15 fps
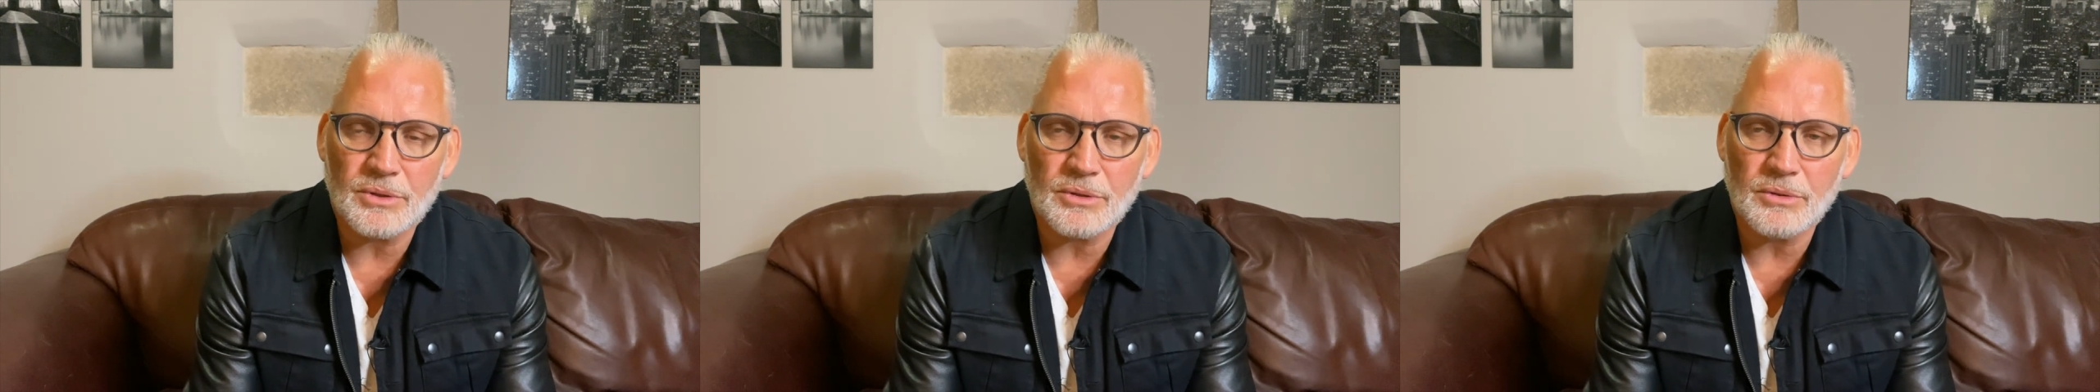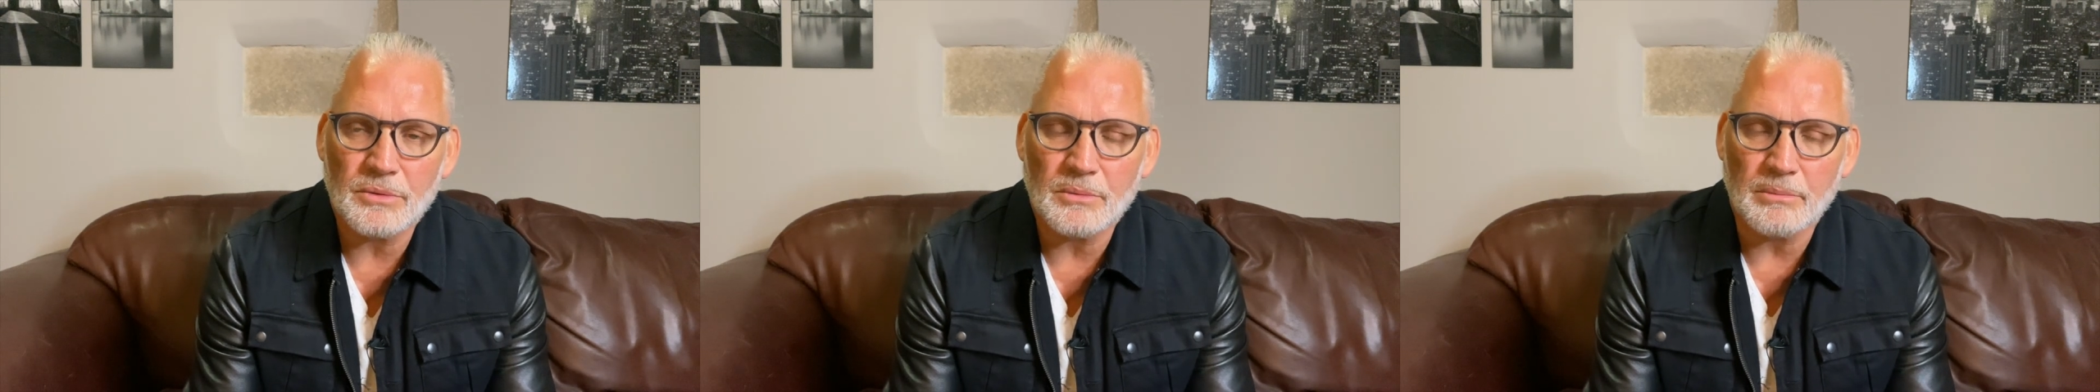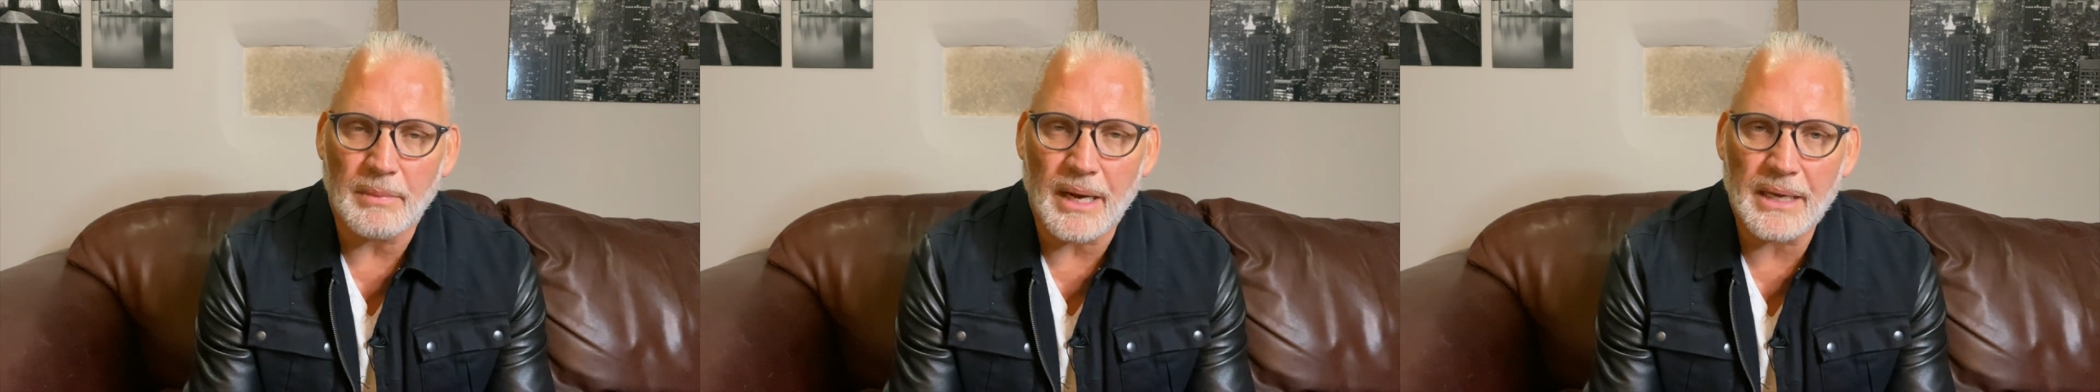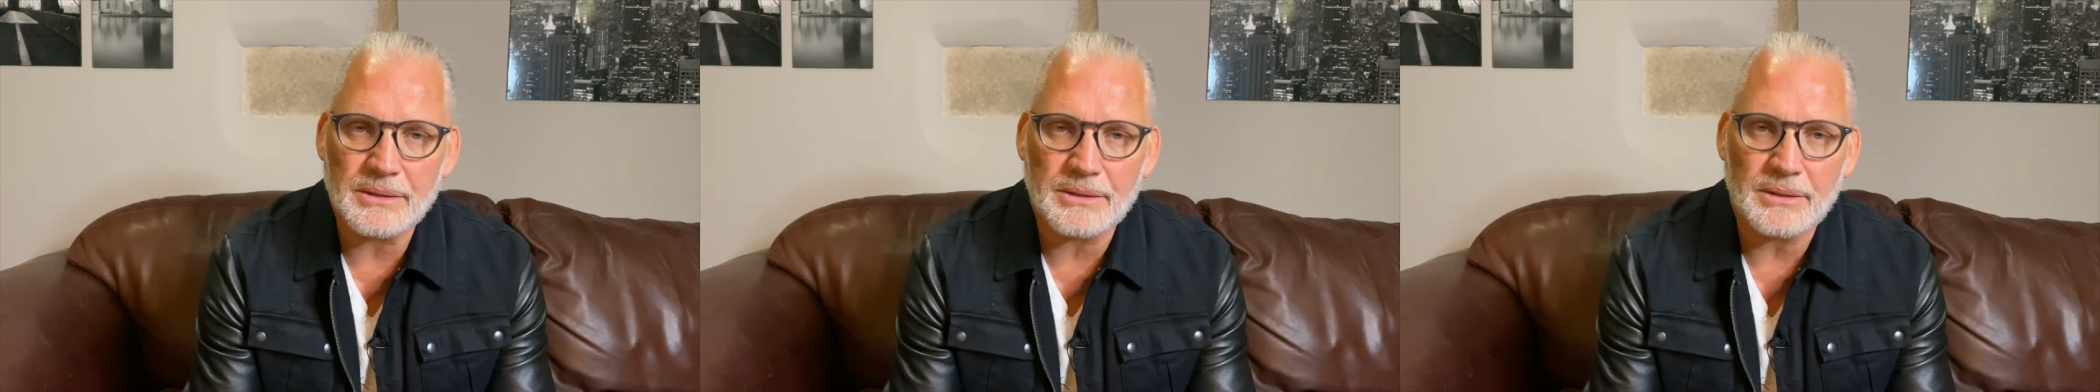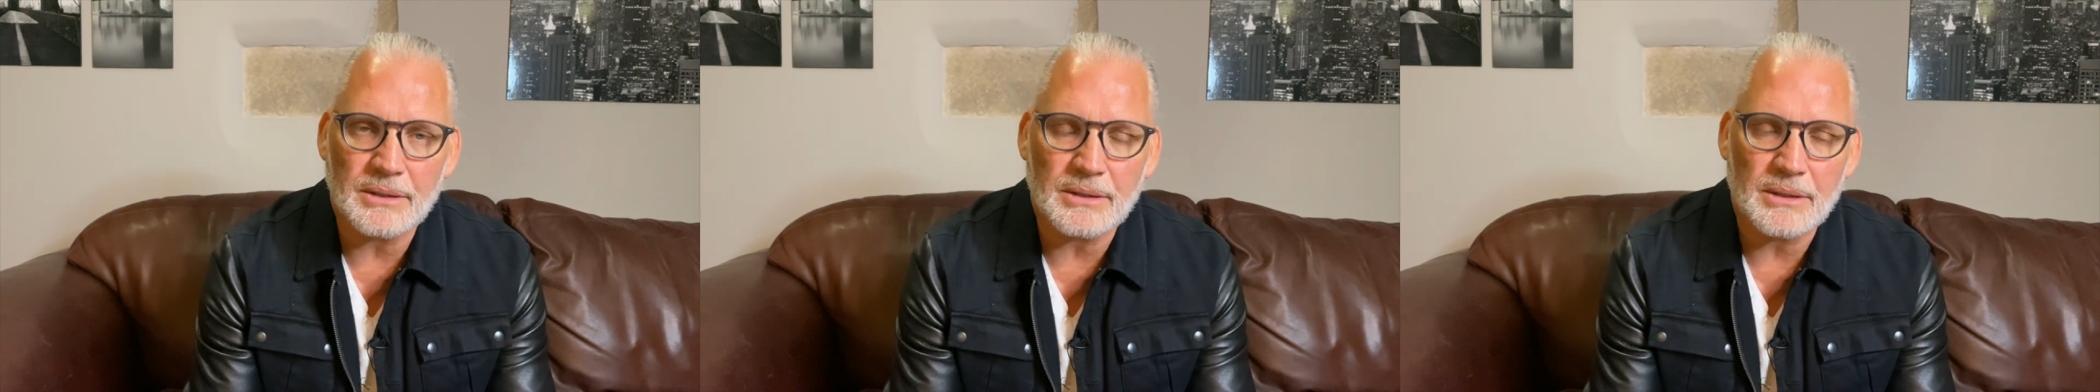to
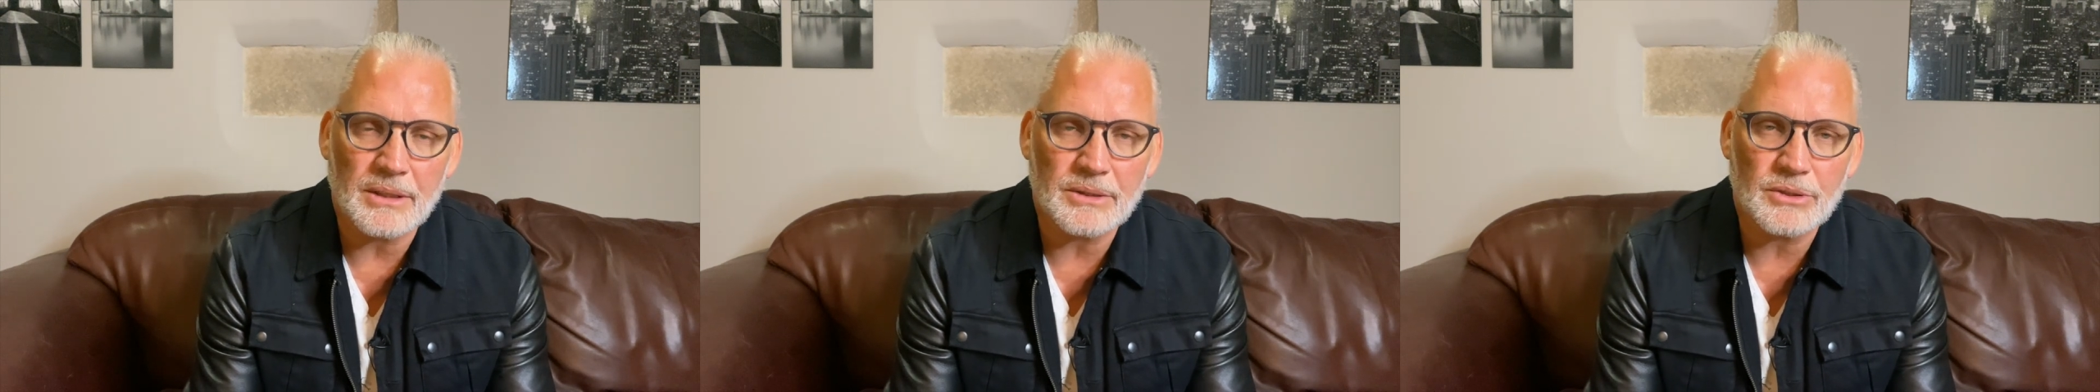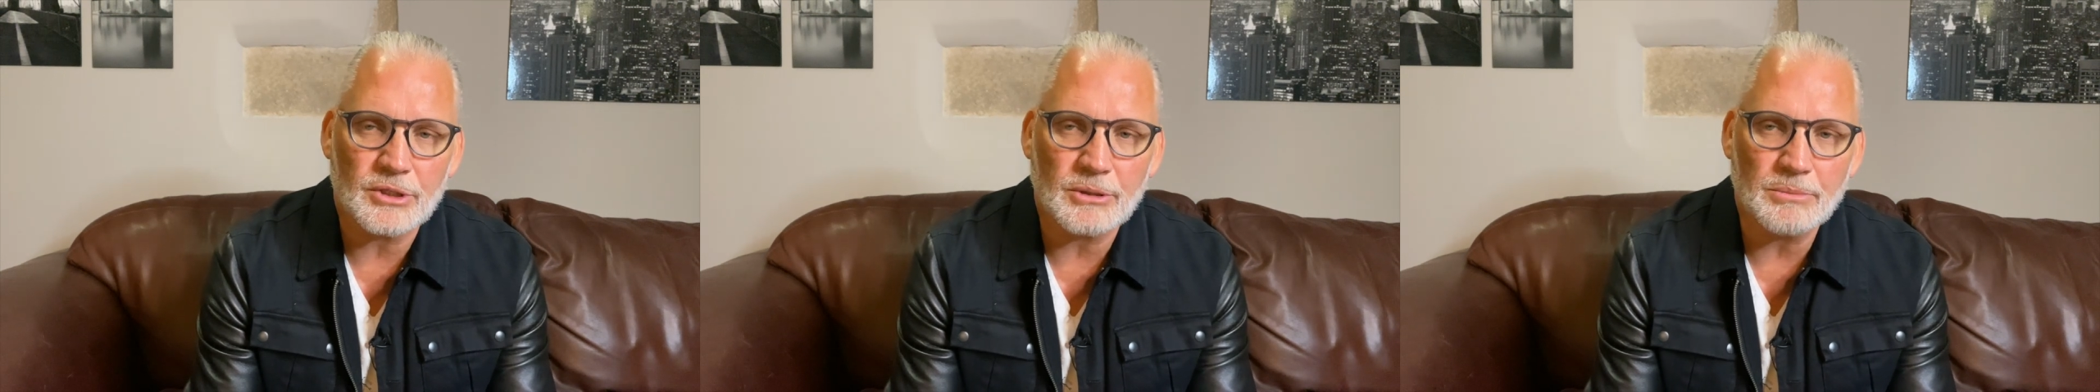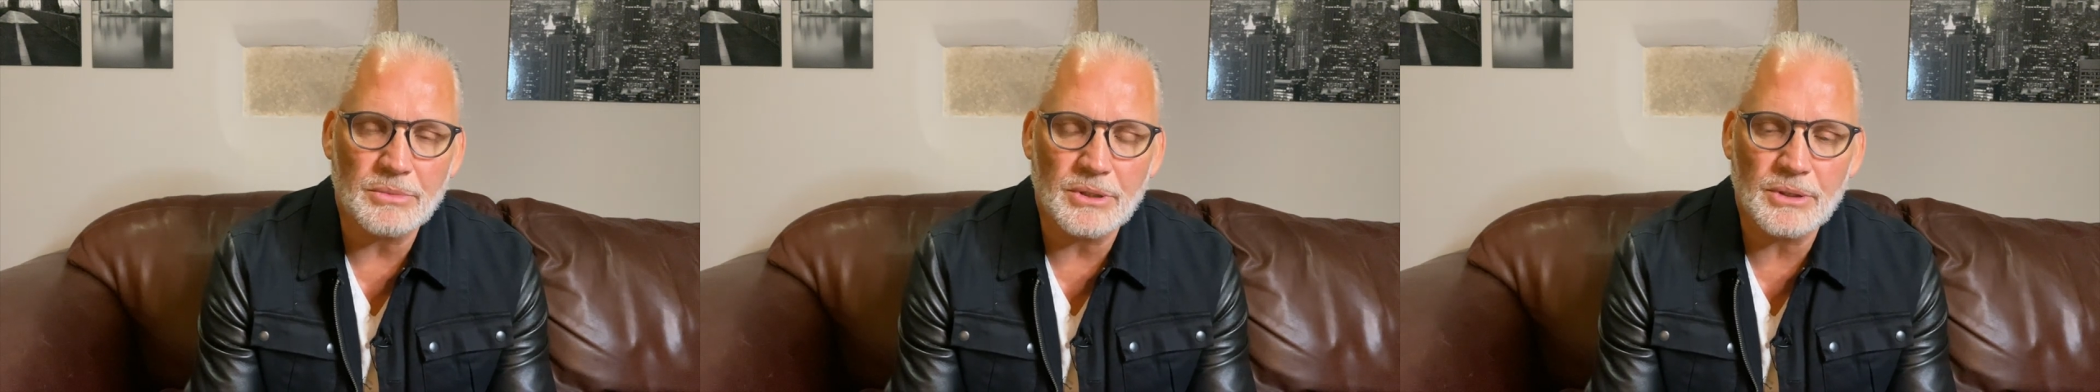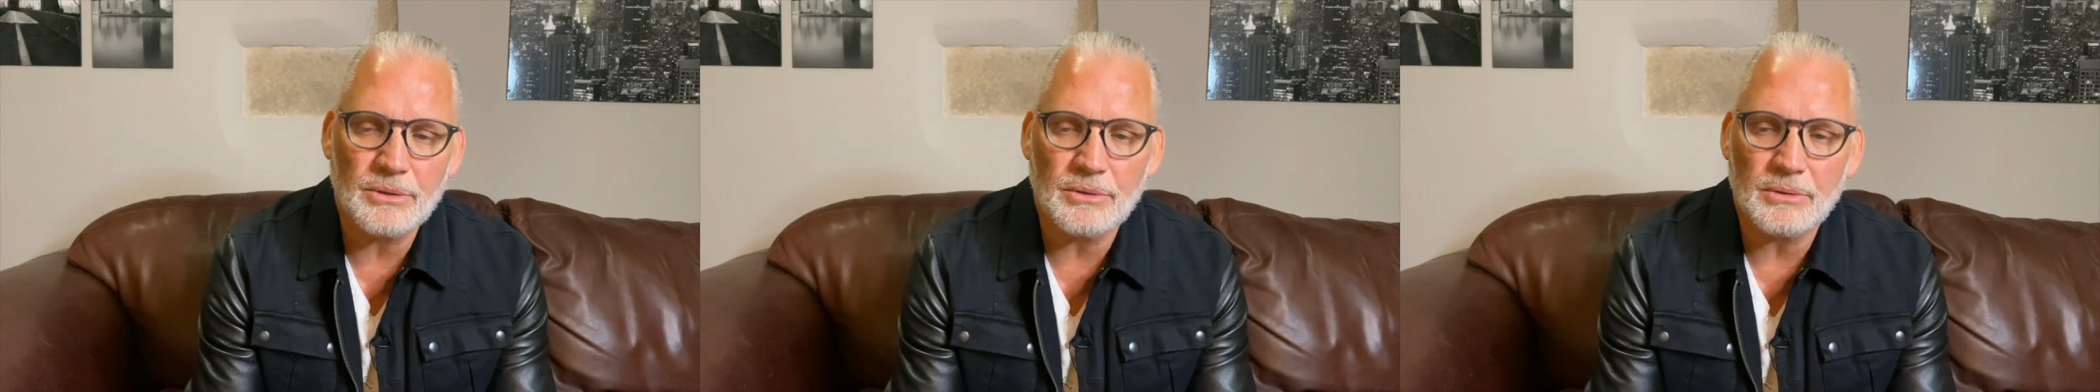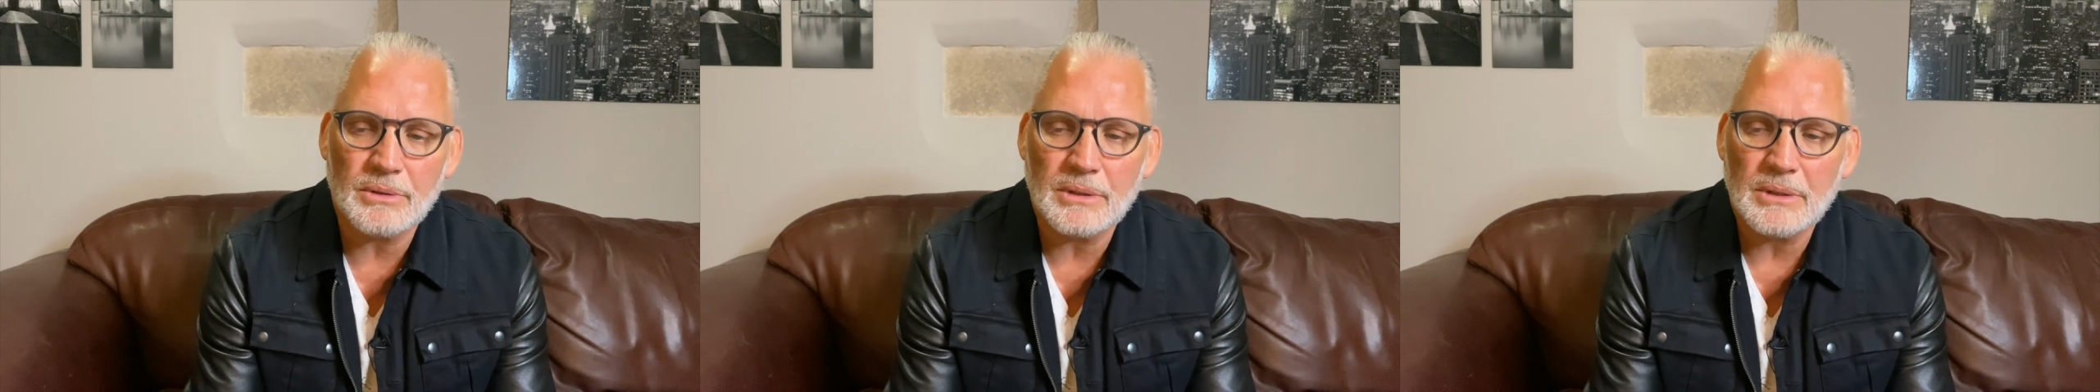master and
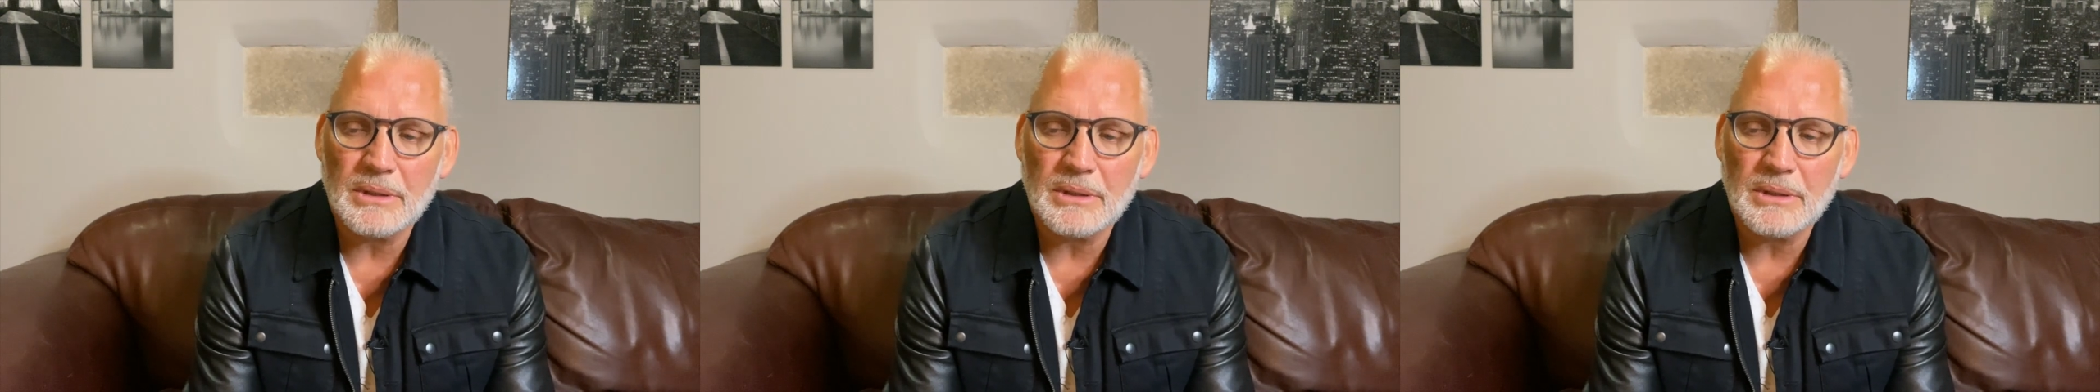subdue,